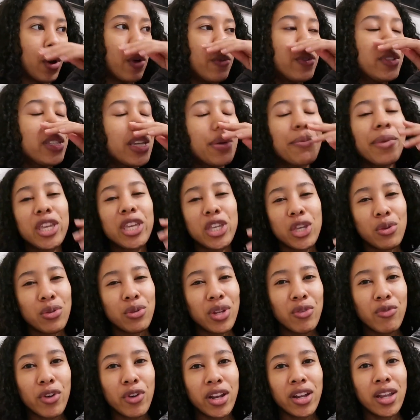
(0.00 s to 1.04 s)
obviously I'm at
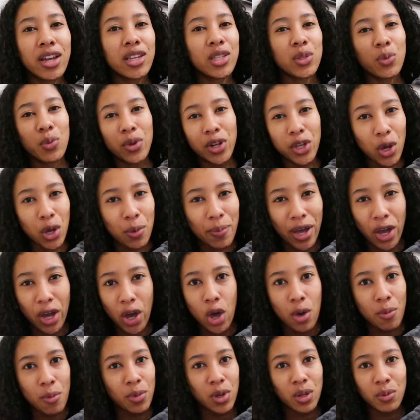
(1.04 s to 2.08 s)
uni right now so when I go back
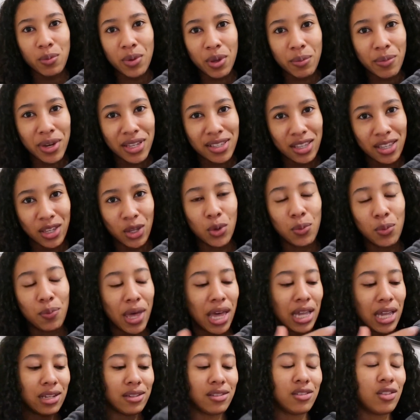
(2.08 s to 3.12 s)
home I'm going to be in my single
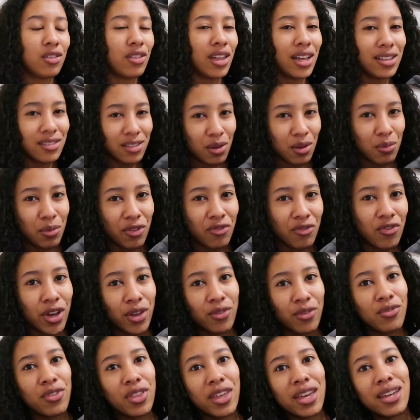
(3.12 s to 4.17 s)
bed so that's going to be
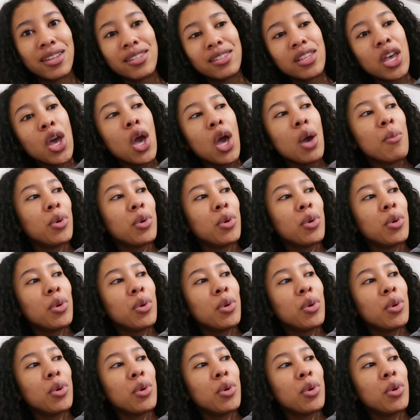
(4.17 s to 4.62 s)
fine for this.